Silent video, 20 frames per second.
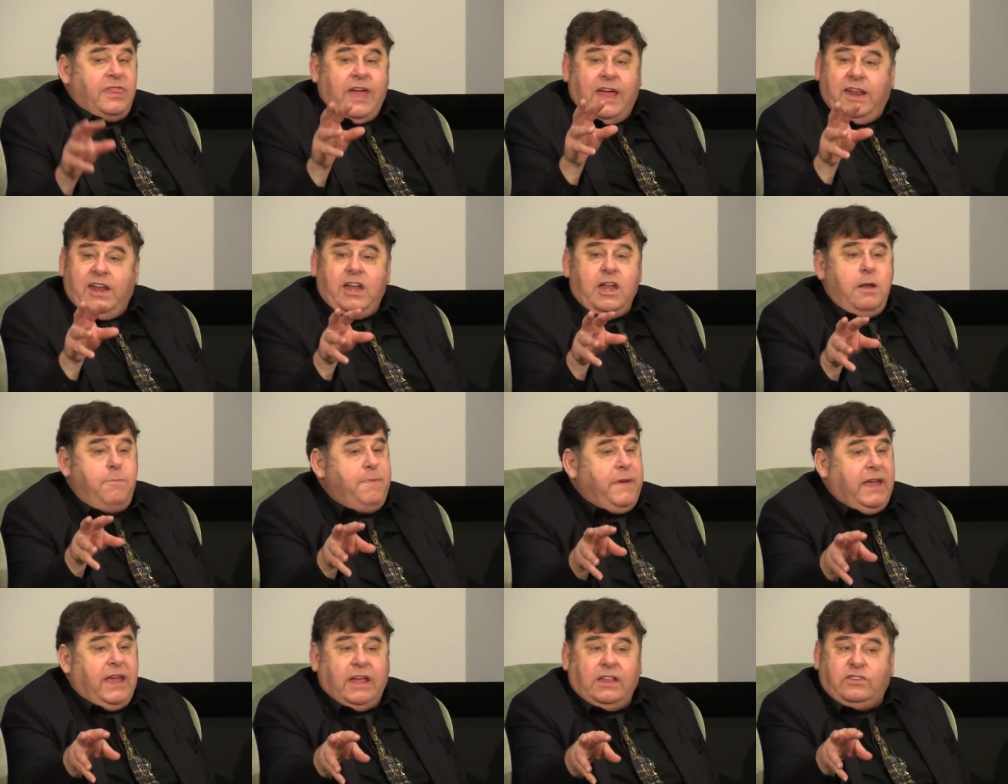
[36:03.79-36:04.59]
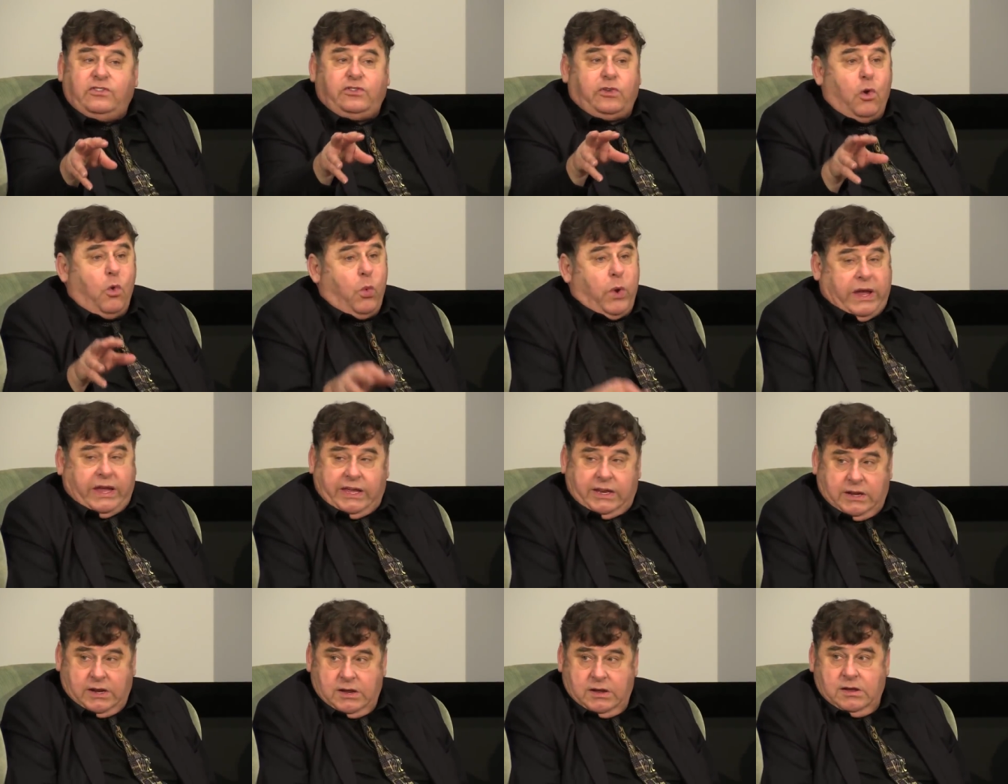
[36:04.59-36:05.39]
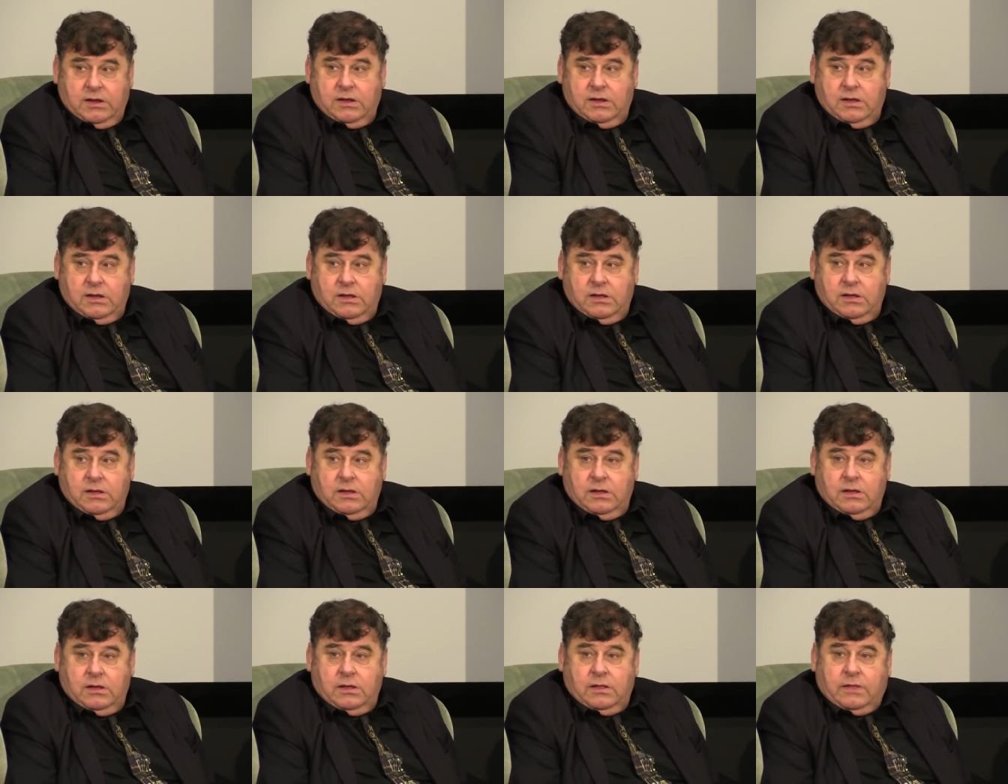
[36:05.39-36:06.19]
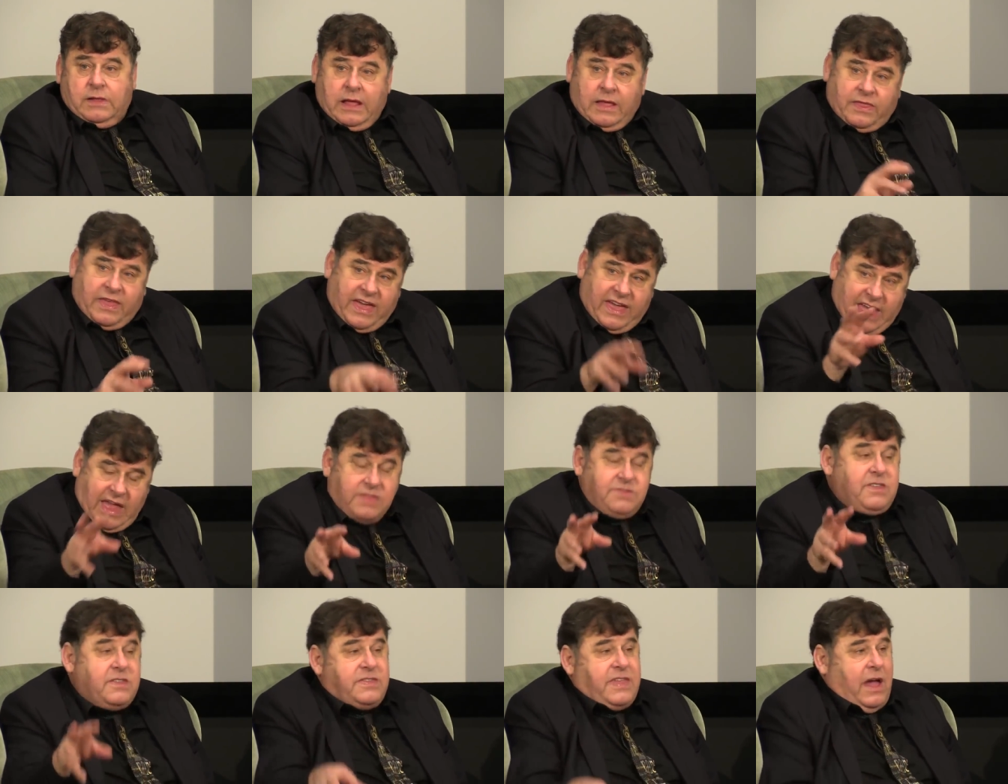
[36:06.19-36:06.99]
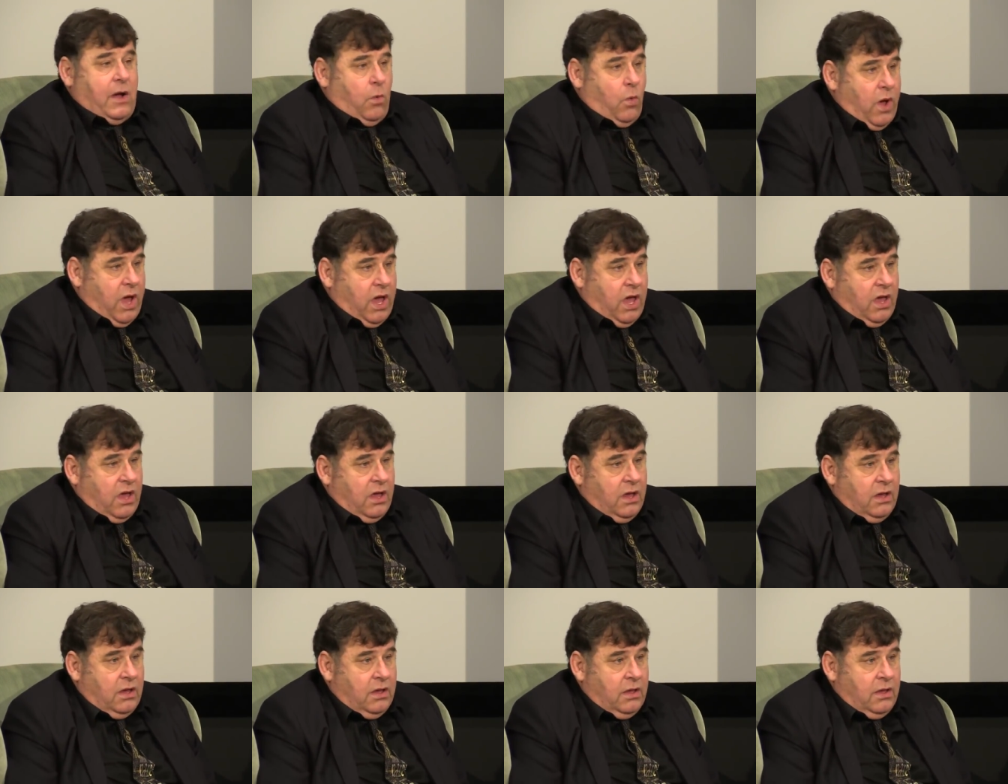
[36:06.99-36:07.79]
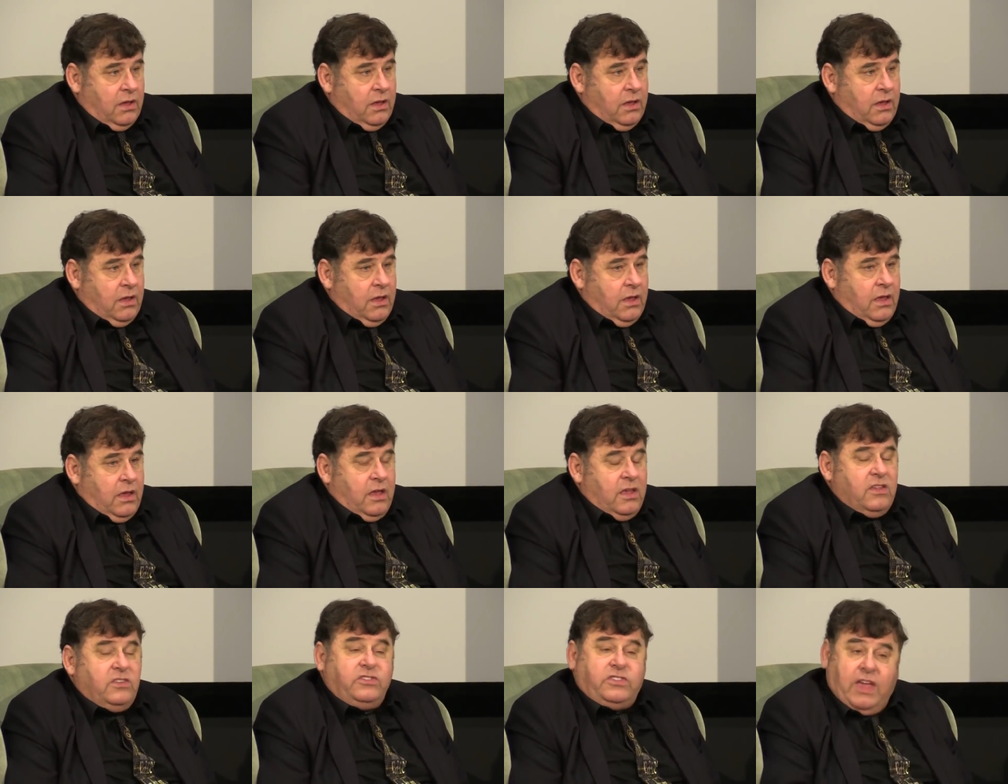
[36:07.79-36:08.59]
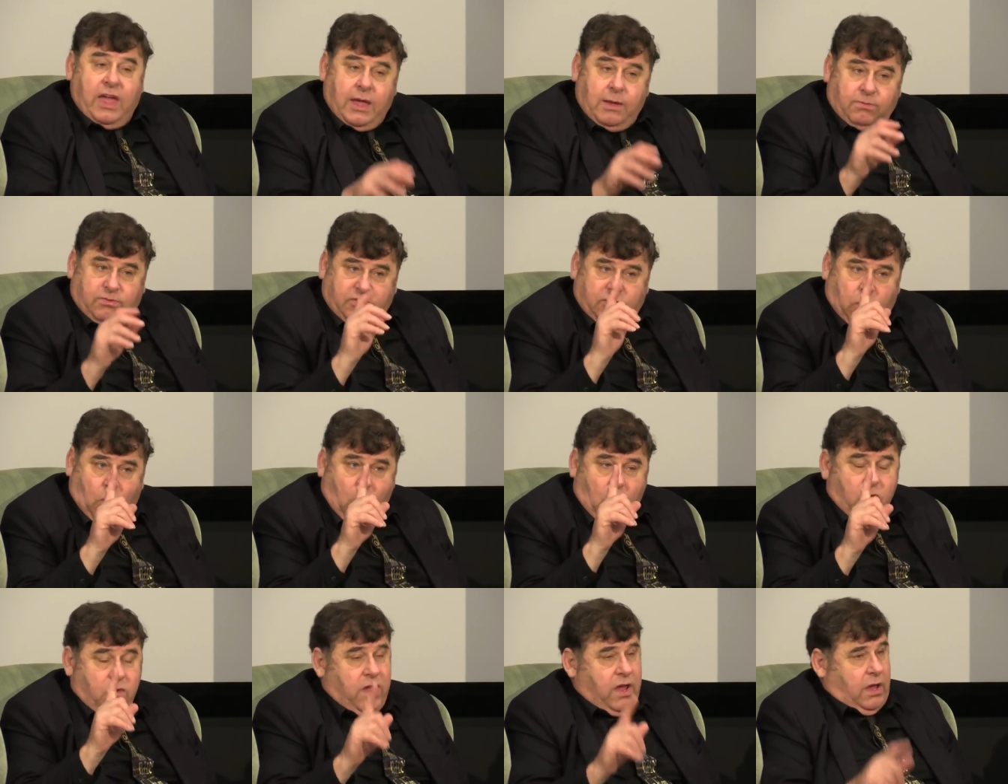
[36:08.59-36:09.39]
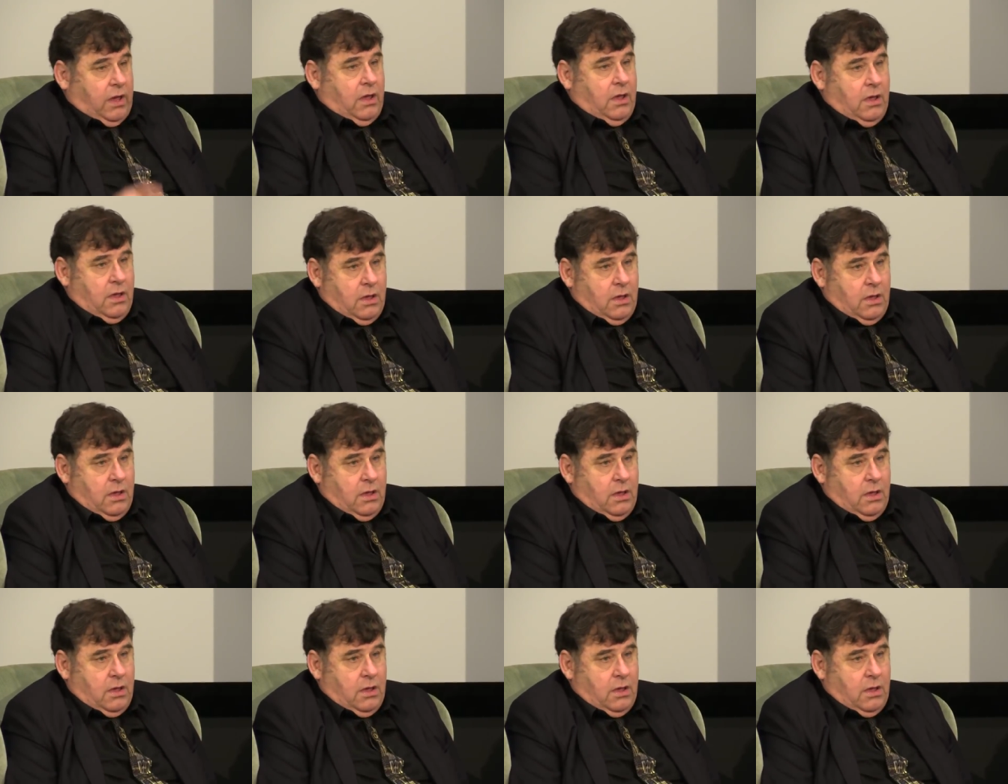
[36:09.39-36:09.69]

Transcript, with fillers: They didn't begin so wicked, they ended that way. Same story.